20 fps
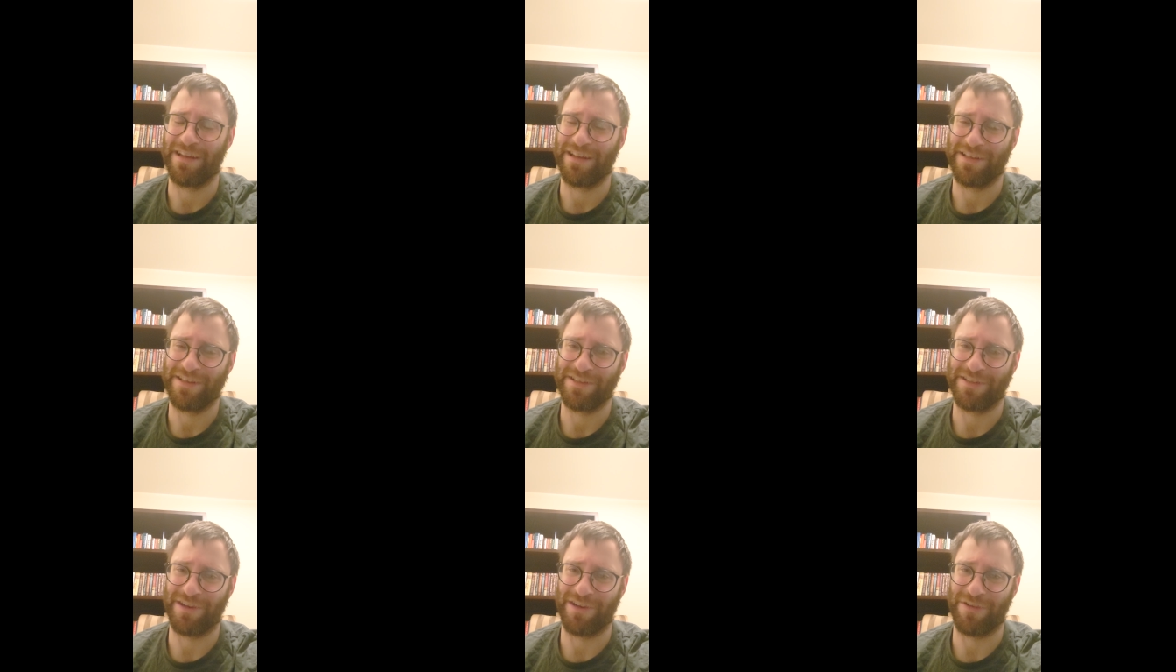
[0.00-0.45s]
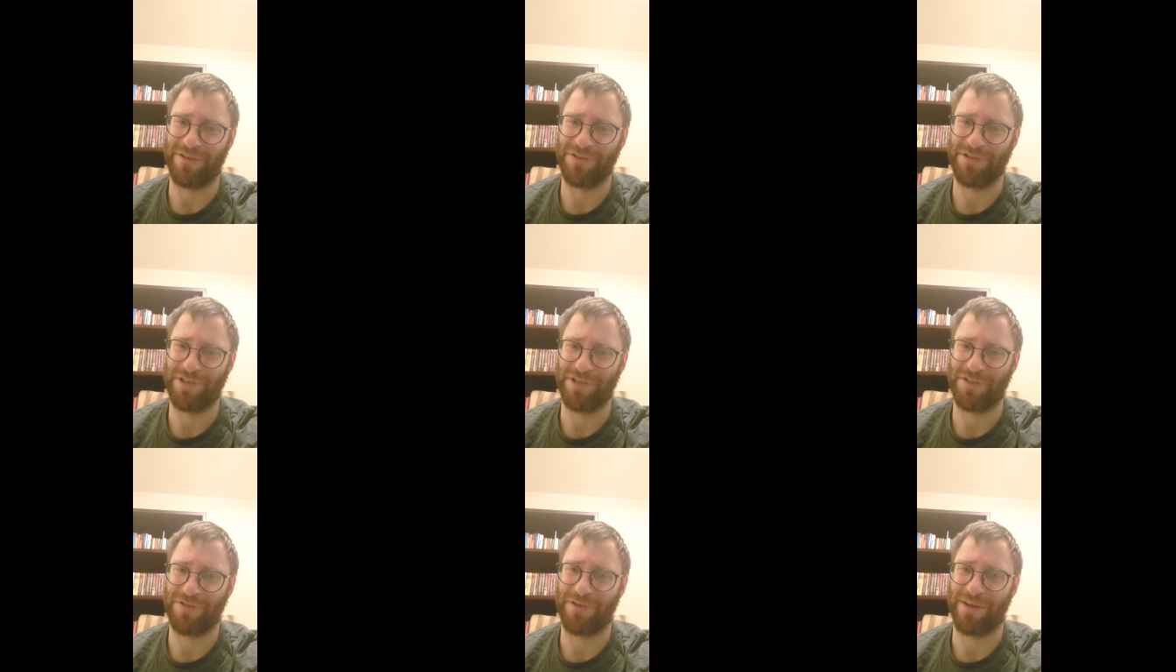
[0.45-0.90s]
So
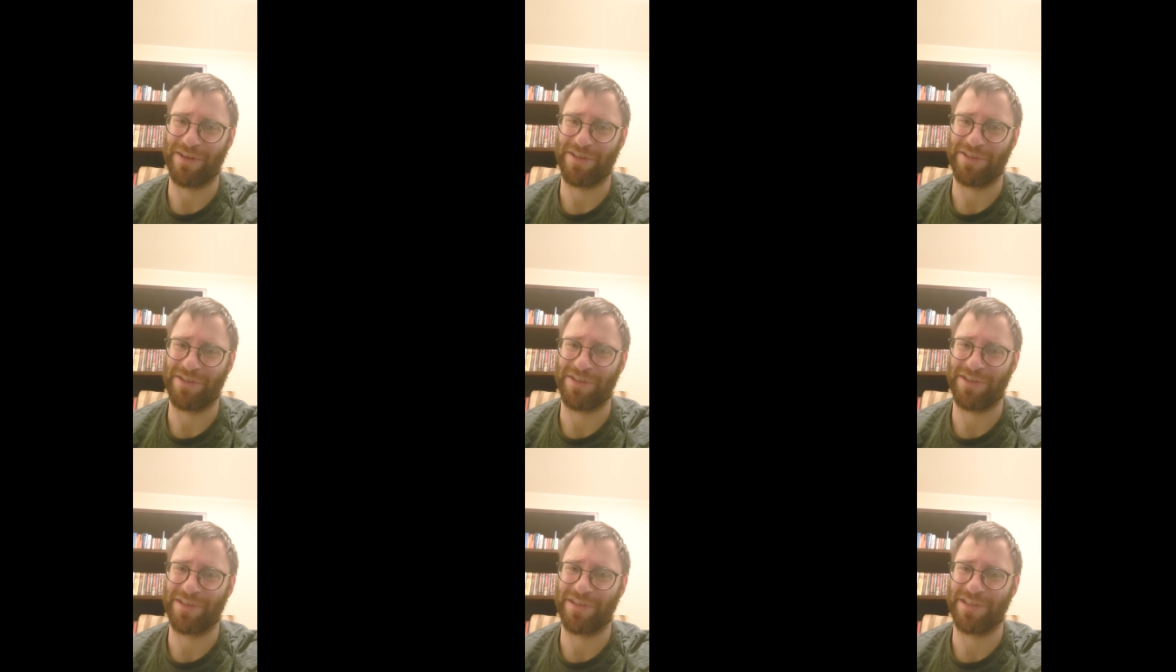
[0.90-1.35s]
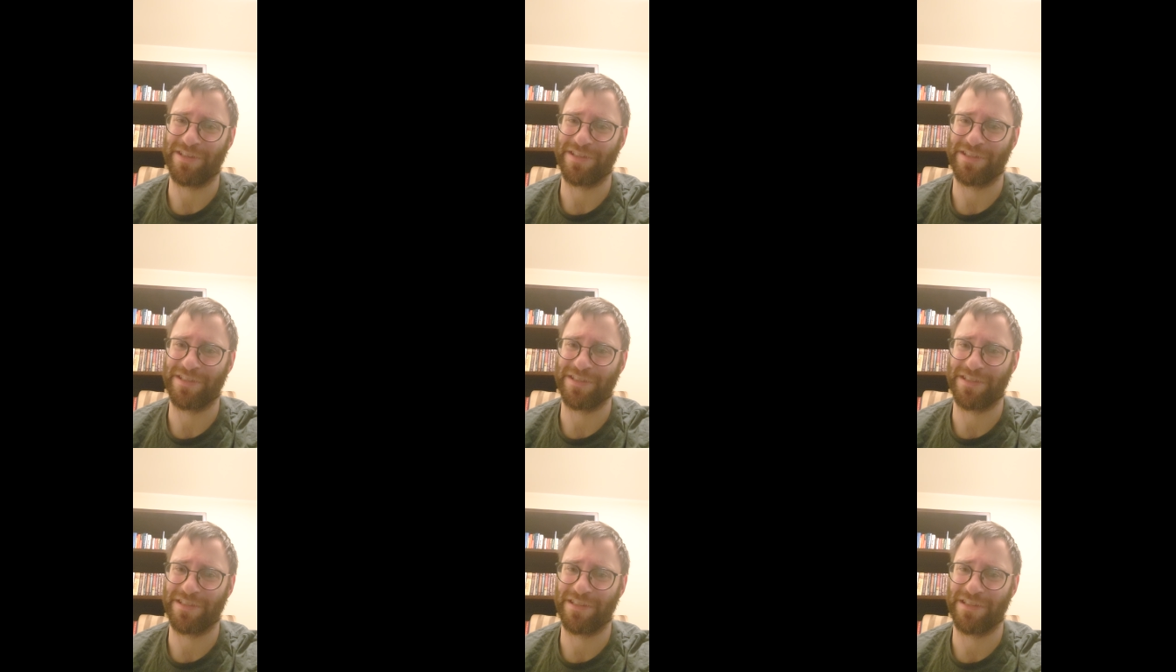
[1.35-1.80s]
situation
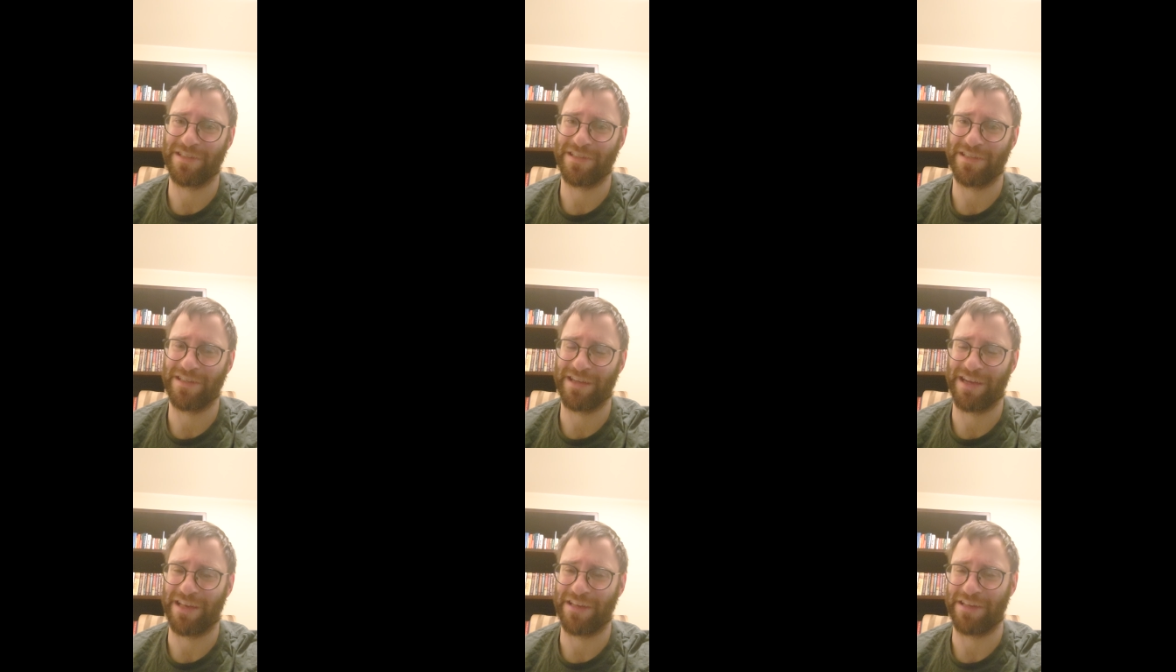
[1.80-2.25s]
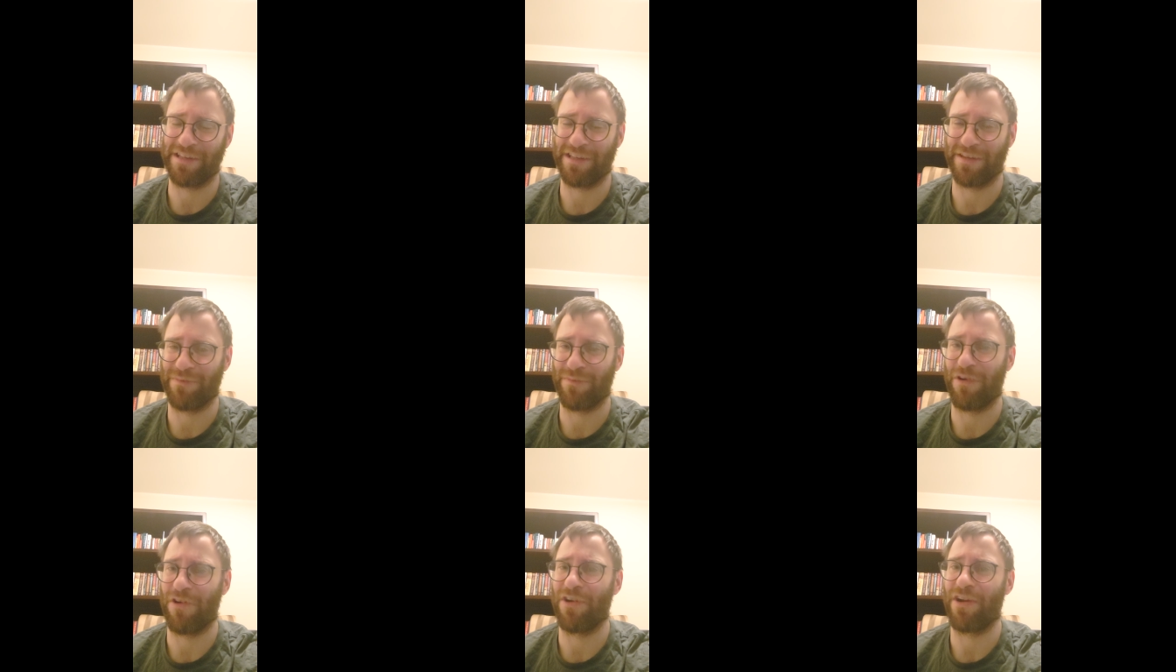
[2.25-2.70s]
is
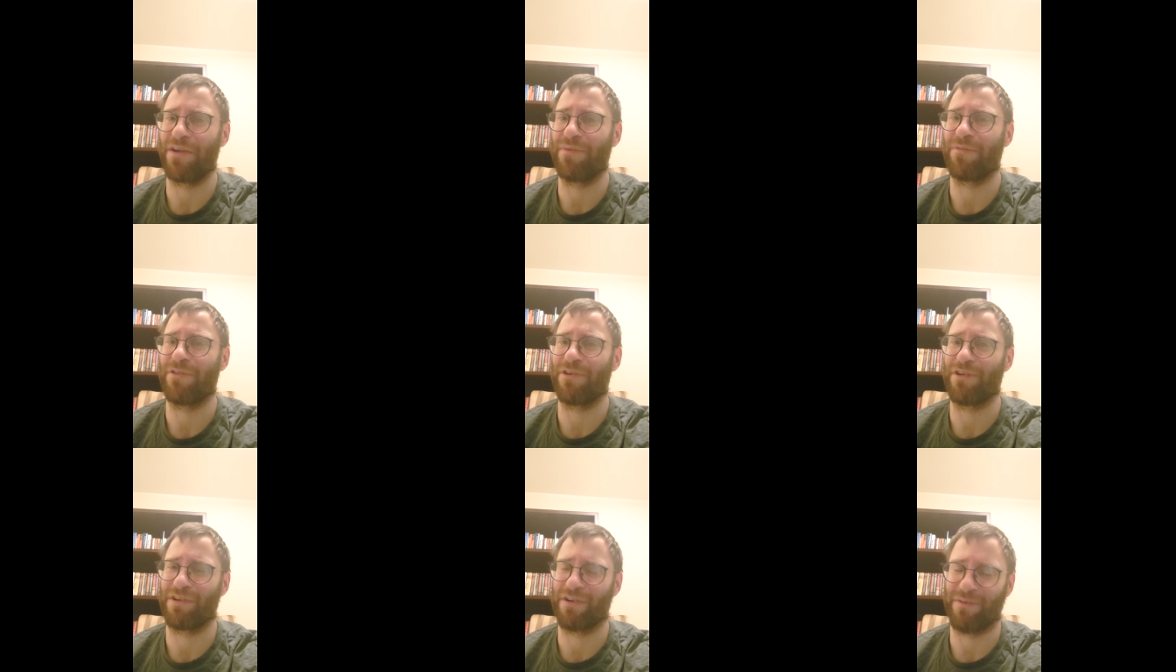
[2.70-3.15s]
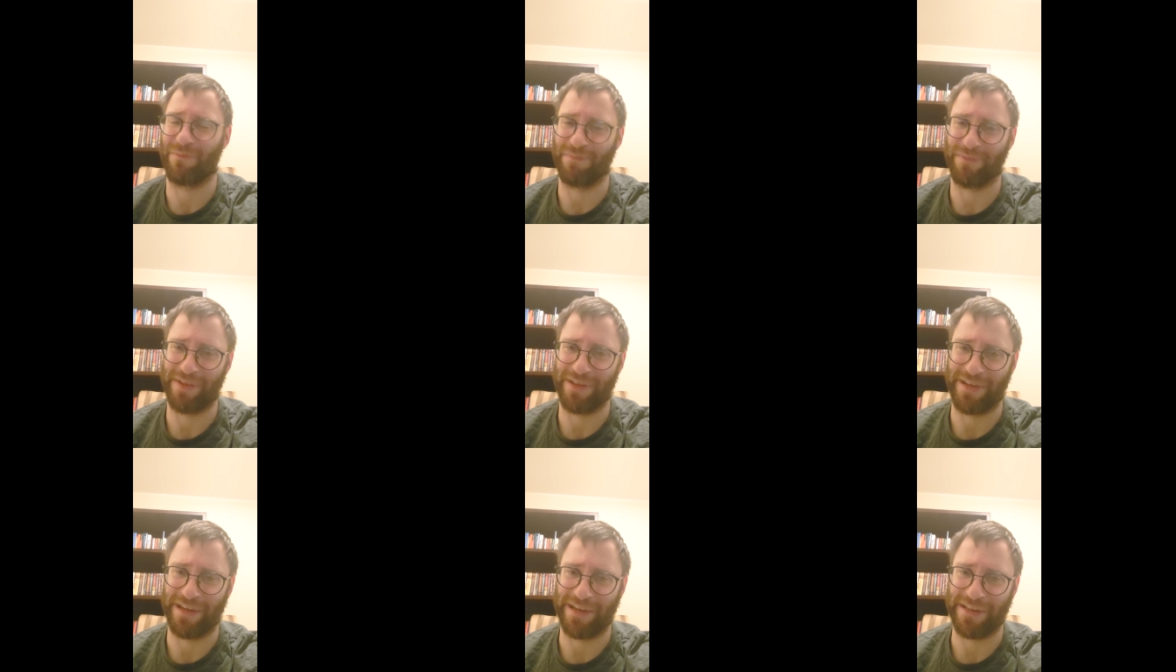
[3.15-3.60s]
getting more and more
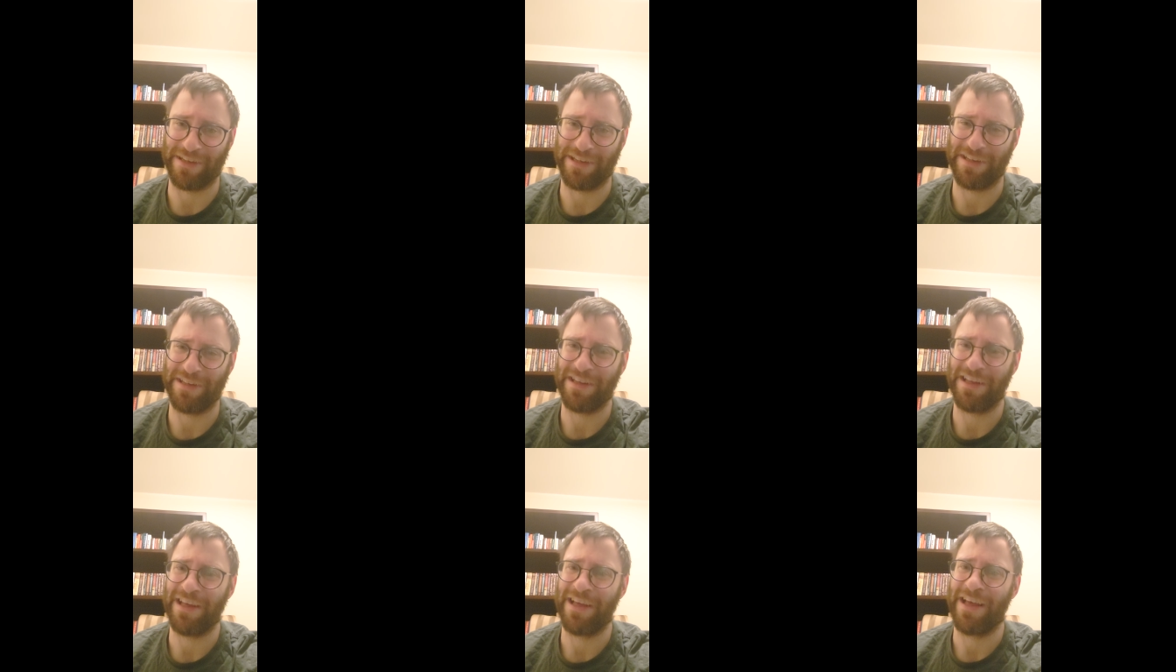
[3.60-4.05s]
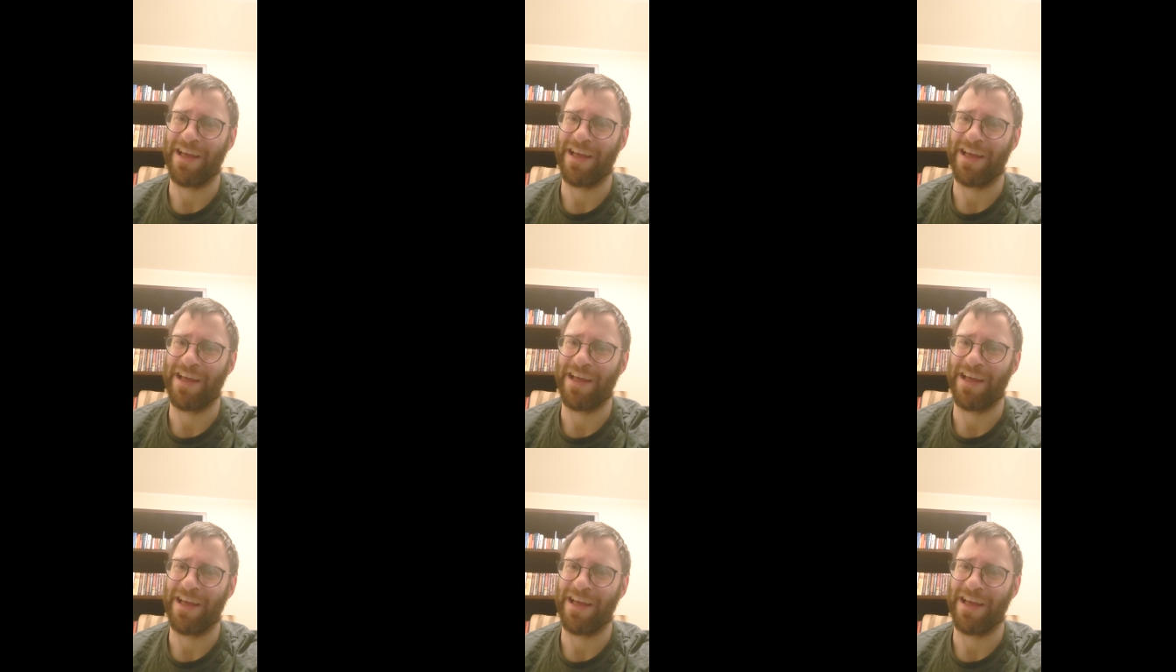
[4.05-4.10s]
complicated.